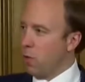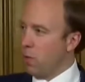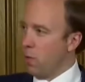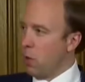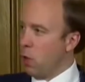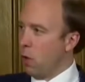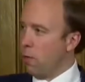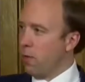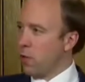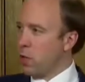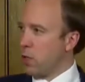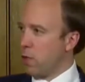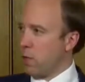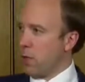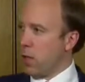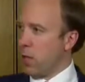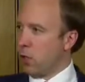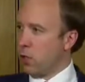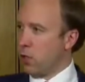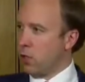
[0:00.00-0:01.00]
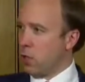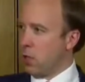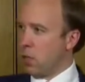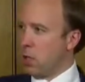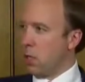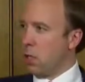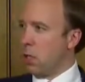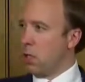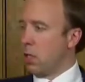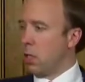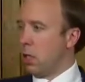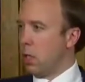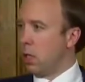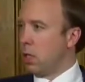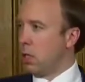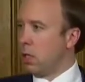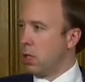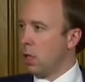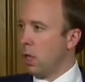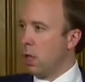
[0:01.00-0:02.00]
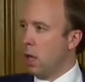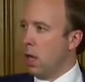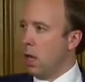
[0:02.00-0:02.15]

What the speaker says: from the Office of National Statistics